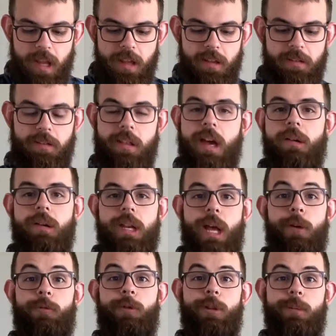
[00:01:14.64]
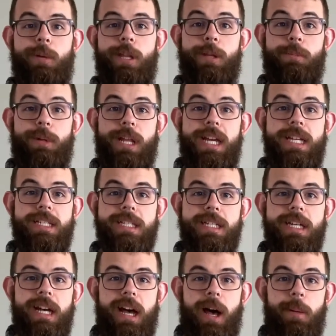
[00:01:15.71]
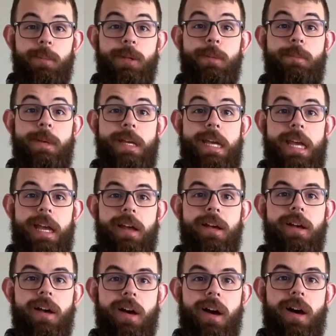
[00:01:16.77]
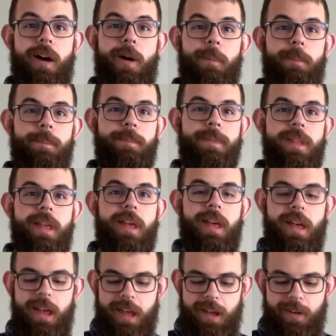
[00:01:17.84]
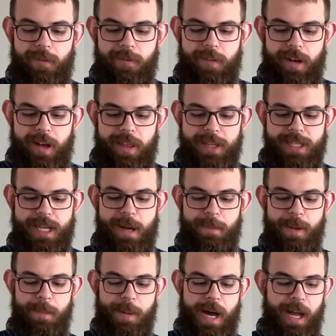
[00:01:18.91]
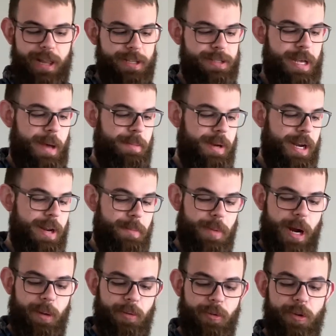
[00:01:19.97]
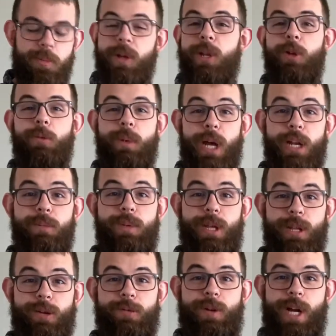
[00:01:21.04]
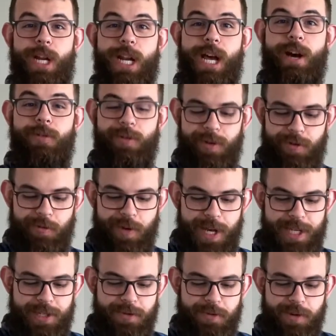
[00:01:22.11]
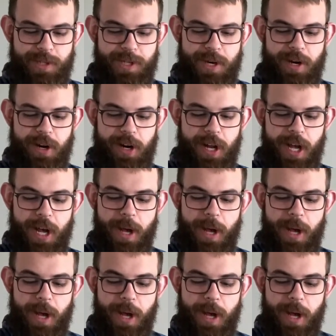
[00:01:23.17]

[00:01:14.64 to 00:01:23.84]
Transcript: So that would definitely be the place to be if the zombie apocalypse happened, and it probably wouldn't be too bad to be there right now with the way stores are.